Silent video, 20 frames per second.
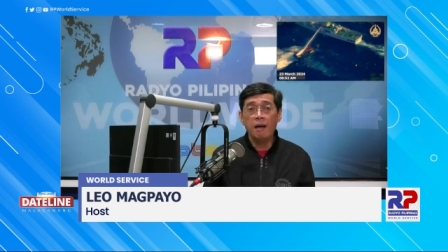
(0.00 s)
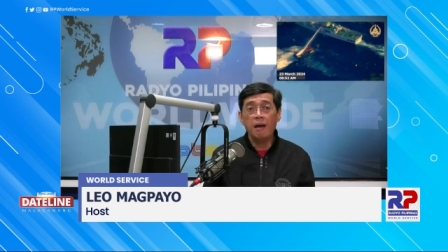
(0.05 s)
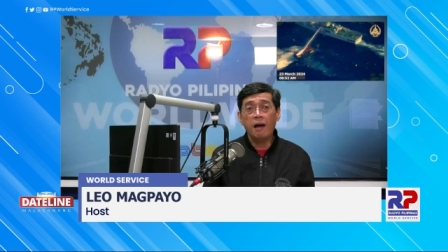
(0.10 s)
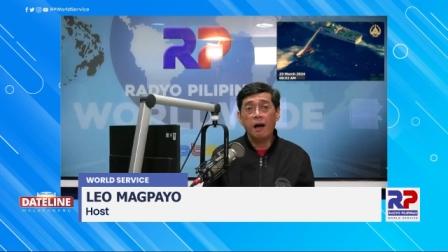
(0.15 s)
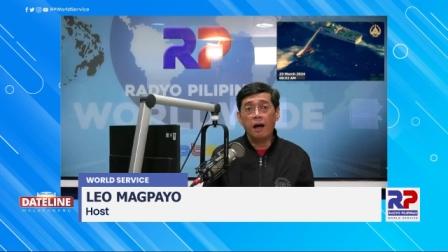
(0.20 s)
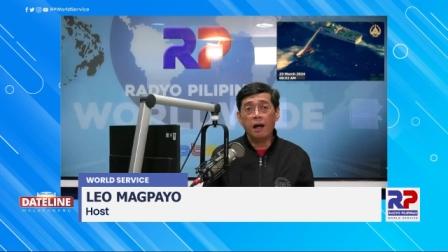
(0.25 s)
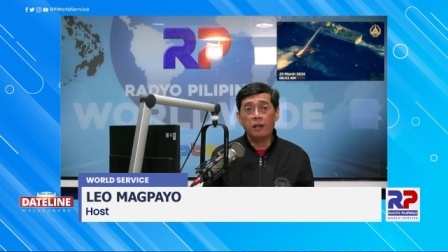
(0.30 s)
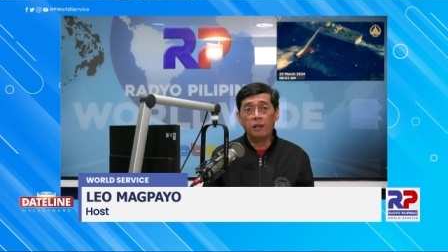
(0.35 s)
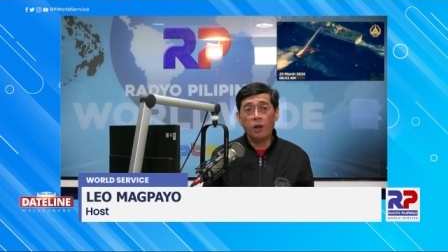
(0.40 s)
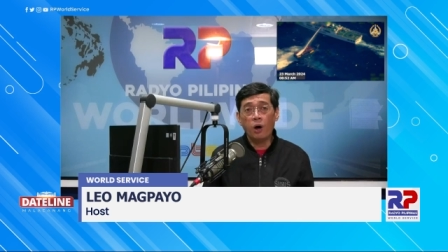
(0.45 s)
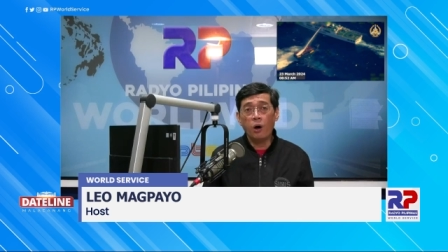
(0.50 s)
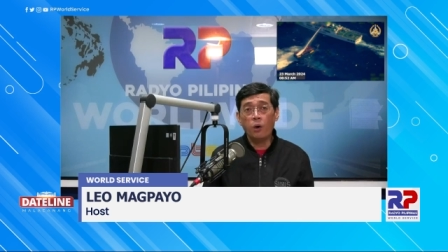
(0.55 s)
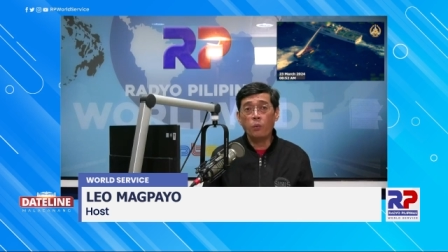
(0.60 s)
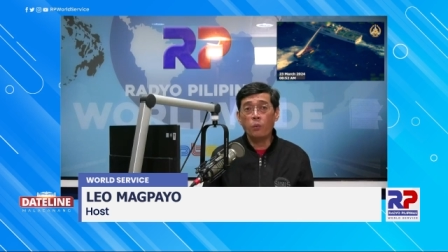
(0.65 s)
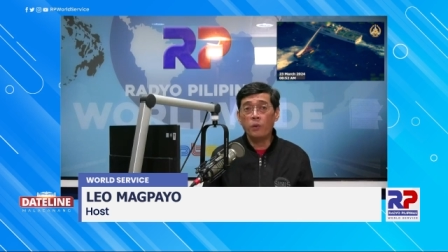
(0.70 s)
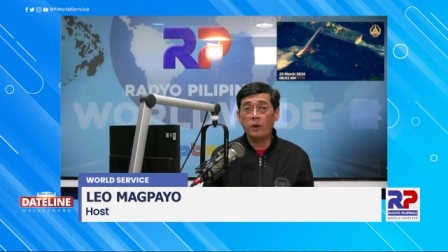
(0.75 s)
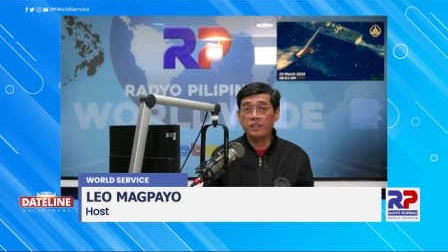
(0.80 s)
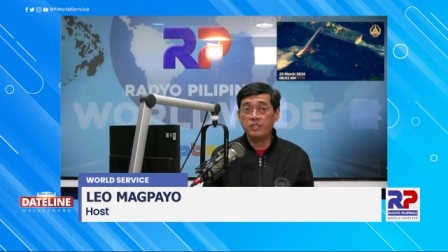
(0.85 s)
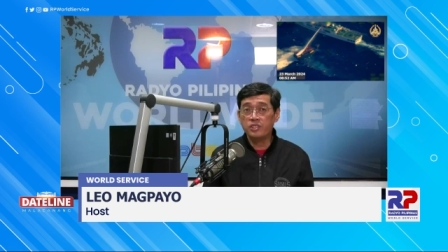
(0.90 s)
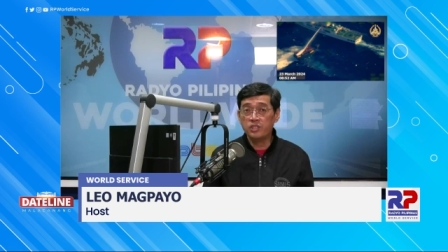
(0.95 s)
along
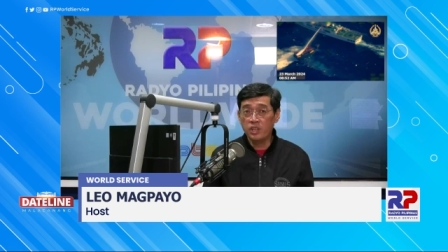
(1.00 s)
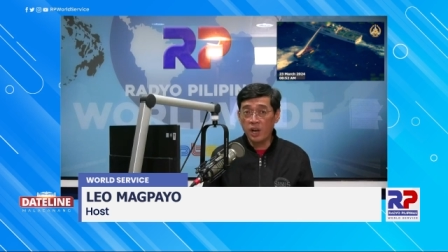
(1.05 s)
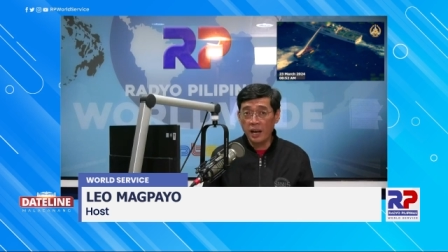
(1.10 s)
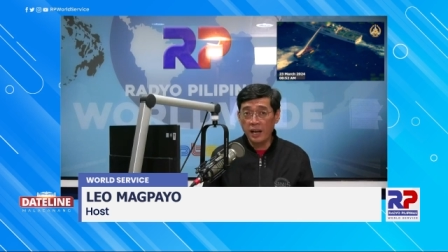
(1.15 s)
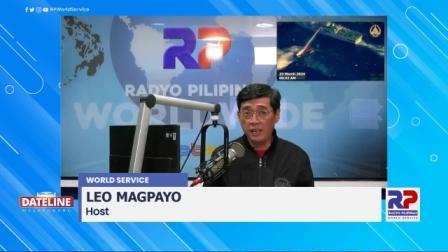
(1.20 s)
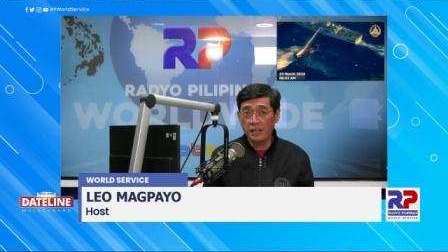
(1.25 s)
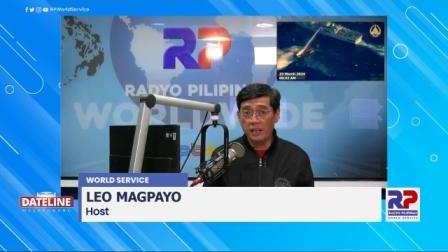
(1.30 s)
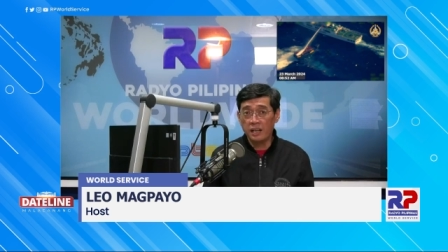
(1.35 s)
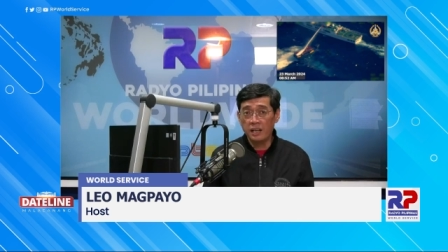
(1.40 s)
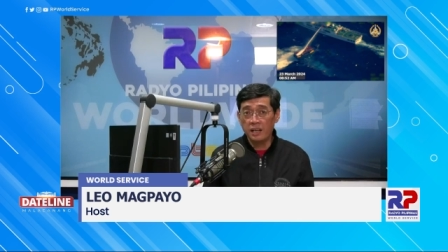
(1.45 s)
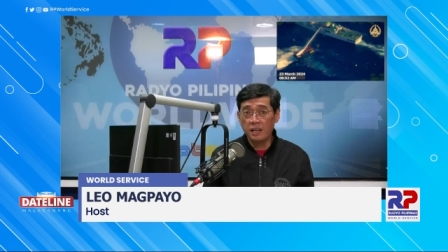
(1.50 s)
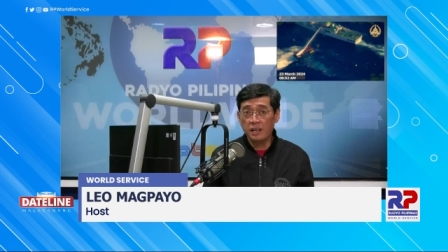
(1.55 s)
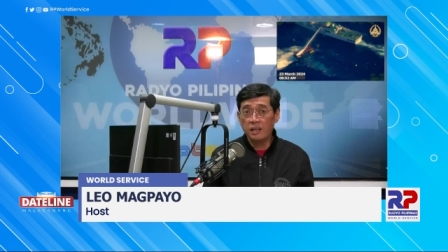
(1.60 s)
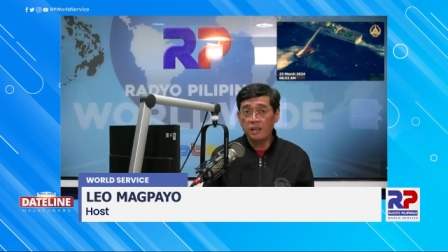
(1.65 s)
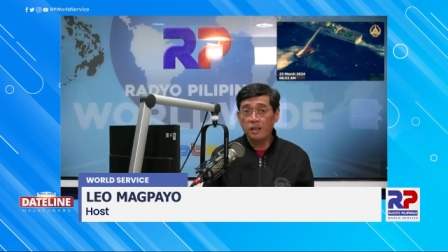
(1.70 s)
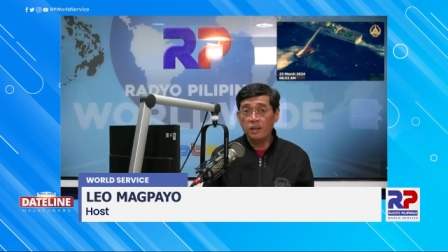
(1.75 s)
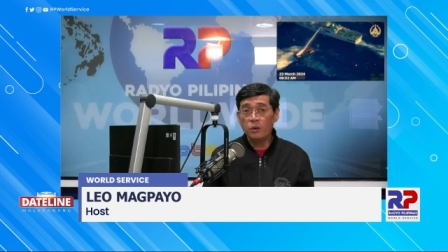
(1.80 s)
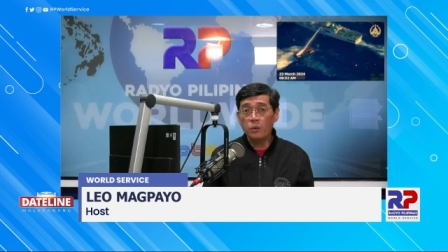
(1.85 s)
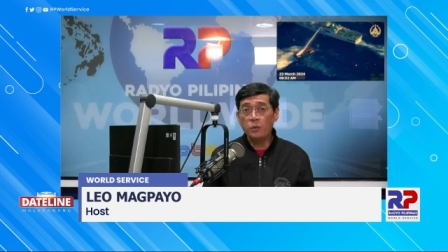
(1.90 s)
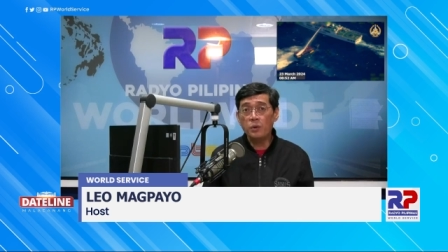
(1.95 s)
with China,
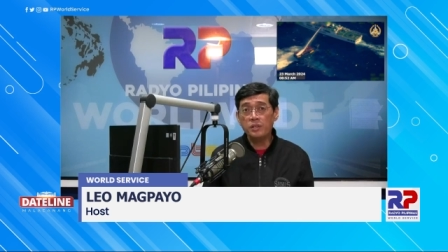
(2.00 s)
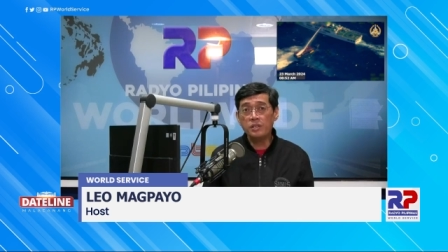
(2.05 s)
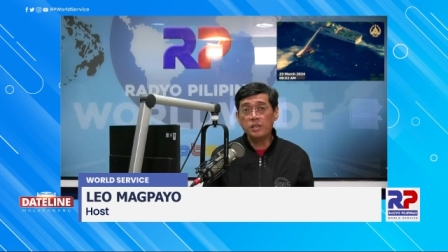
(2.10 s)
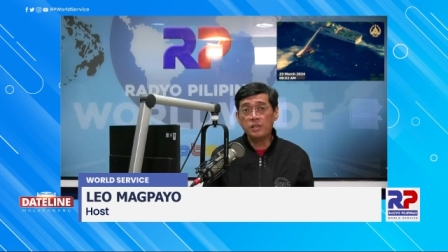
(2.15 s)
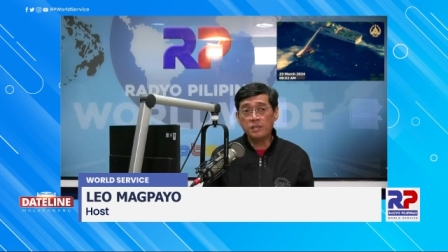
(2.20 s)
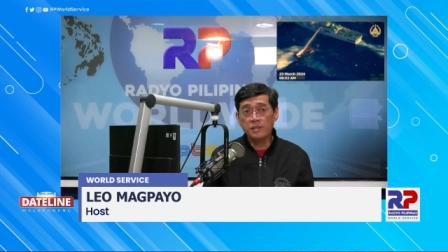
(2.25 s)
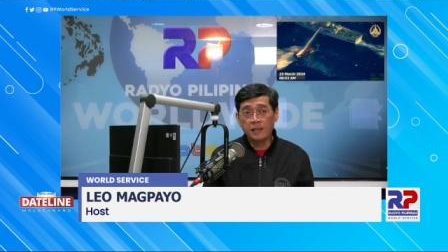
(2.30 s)
which is